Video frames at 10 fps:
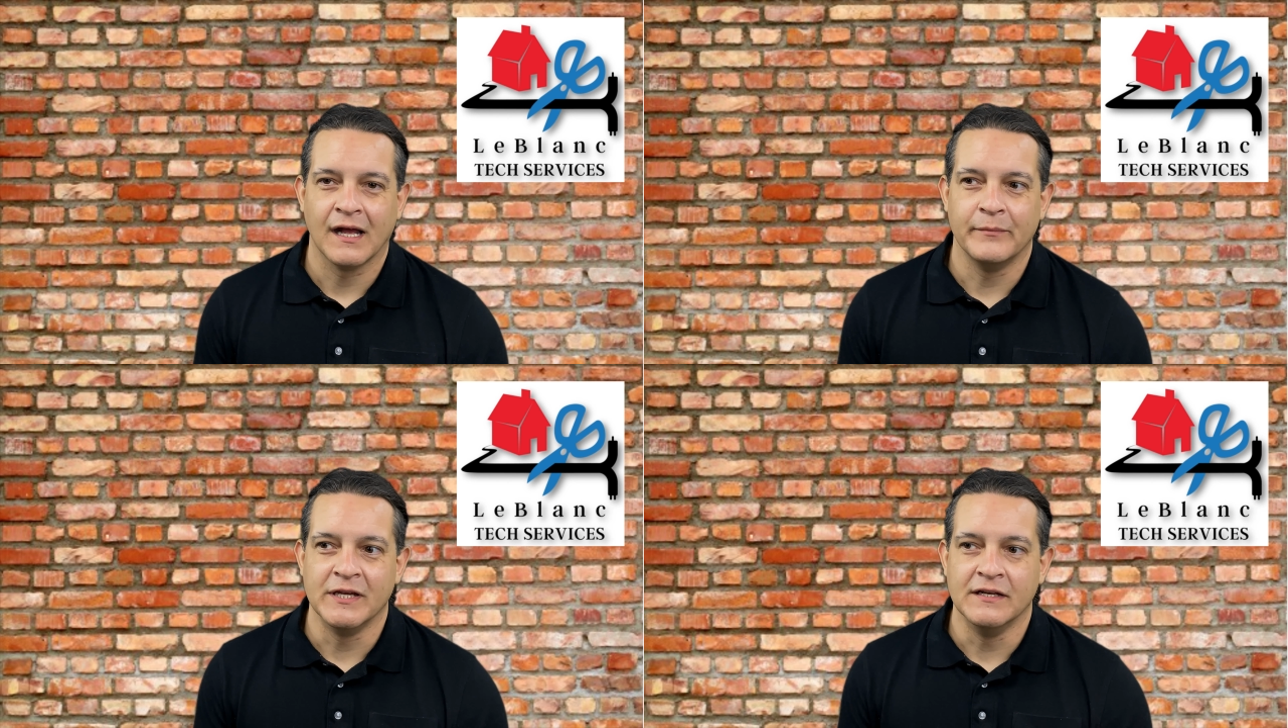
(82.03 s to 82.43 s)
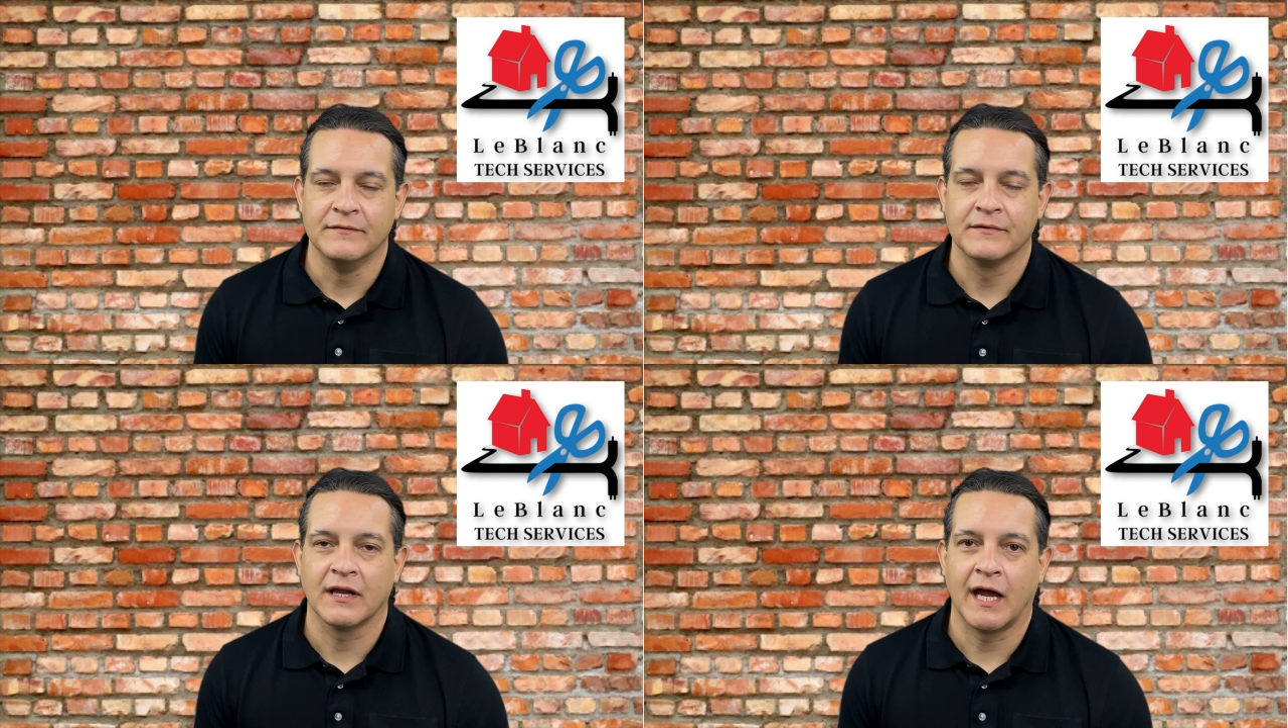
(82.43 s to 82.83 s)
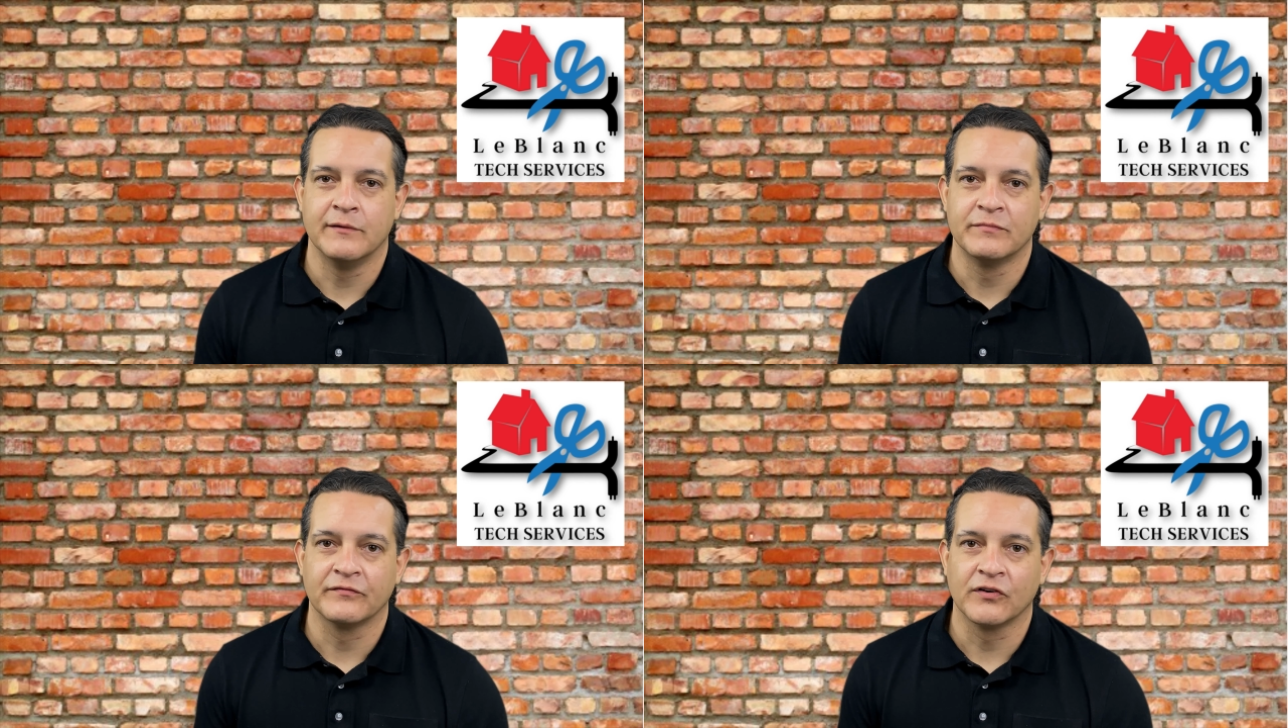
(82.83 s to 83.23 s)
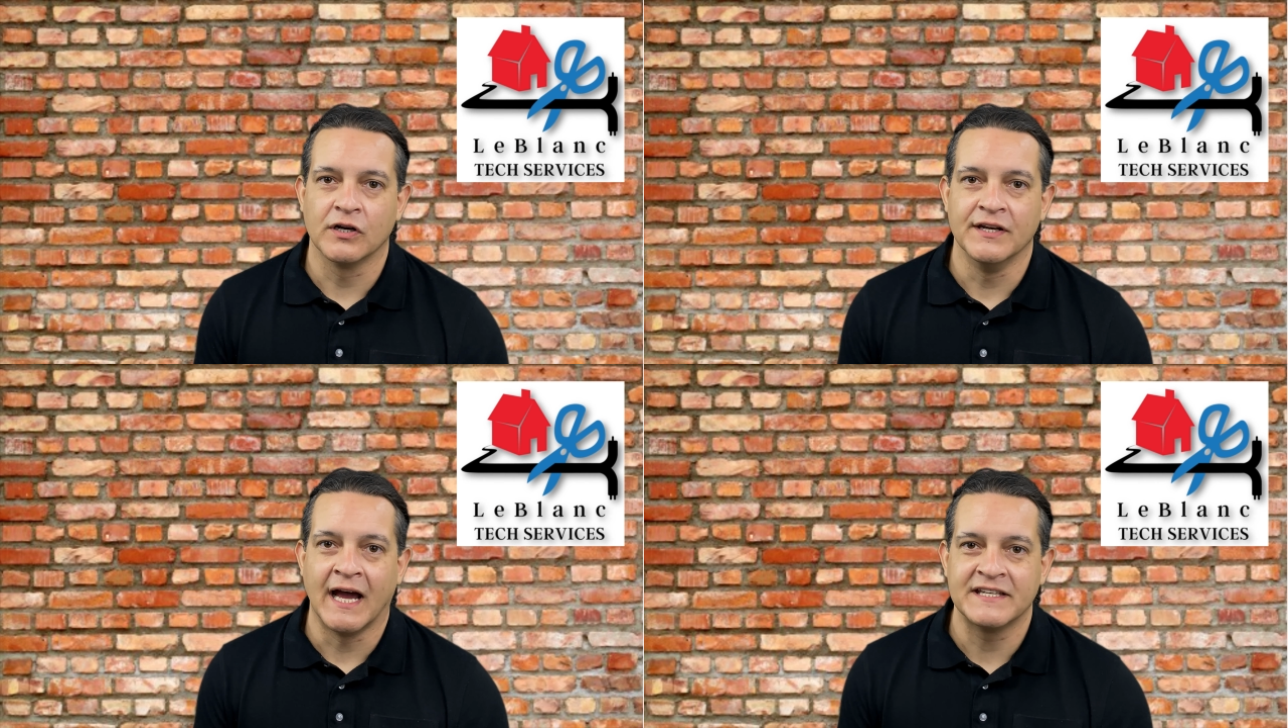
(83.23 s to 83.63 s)
mean, I prefer
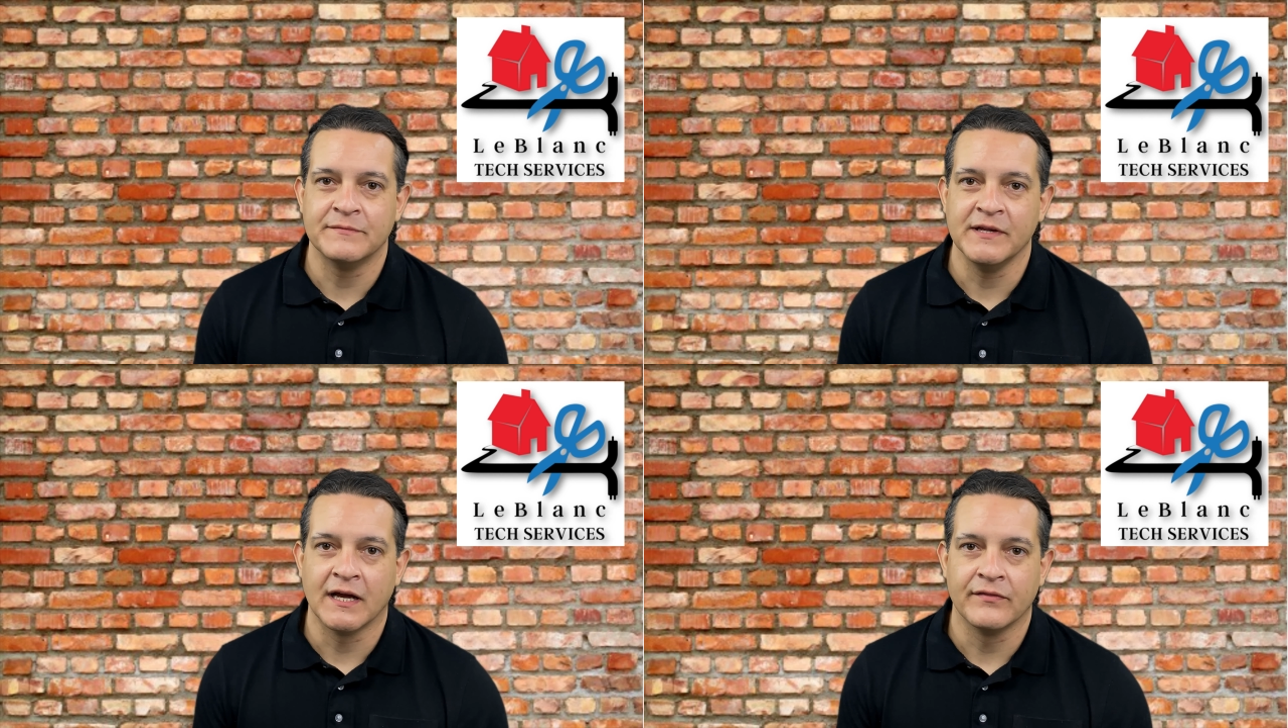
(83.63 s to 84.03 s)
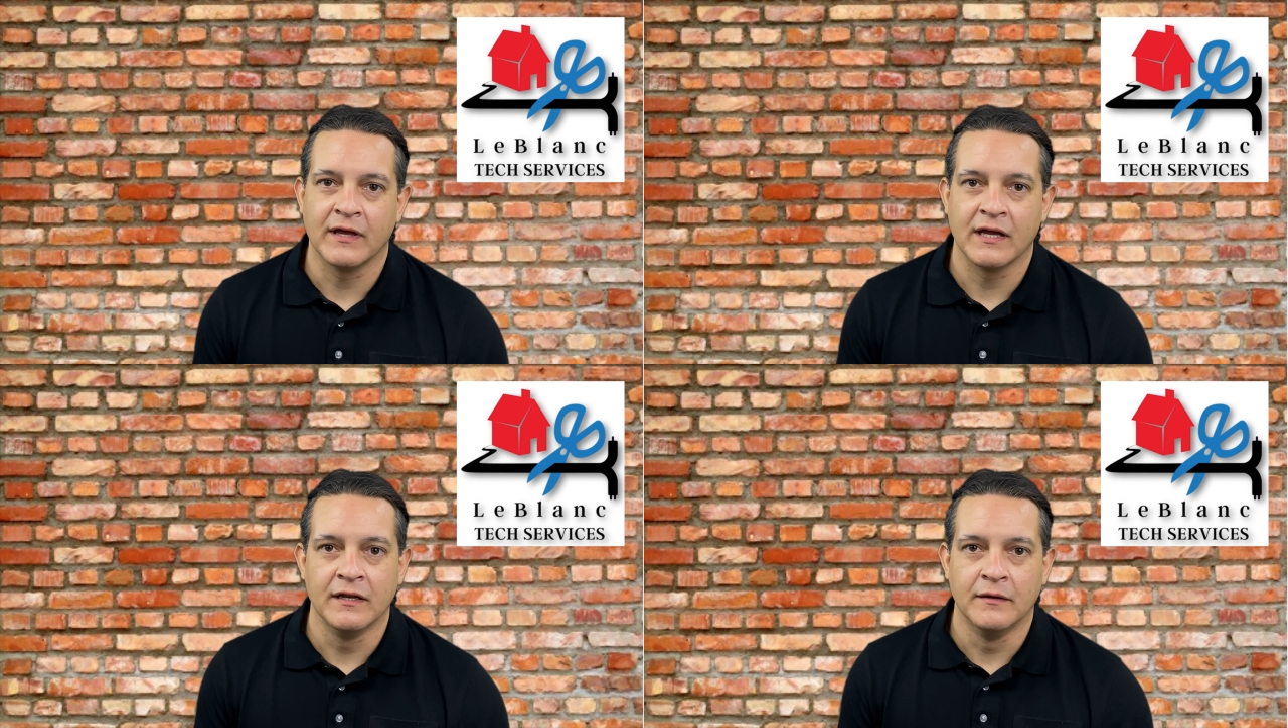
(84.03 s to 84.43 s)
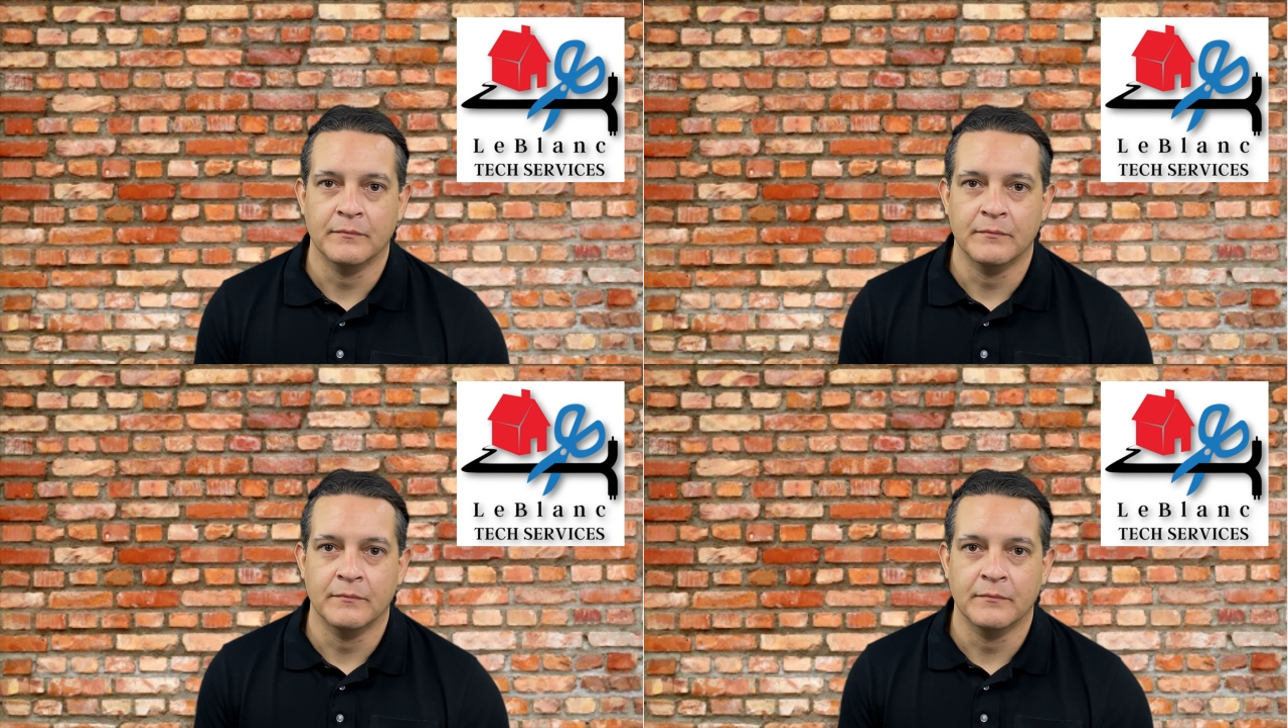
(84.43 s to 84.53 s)
it not to be on that,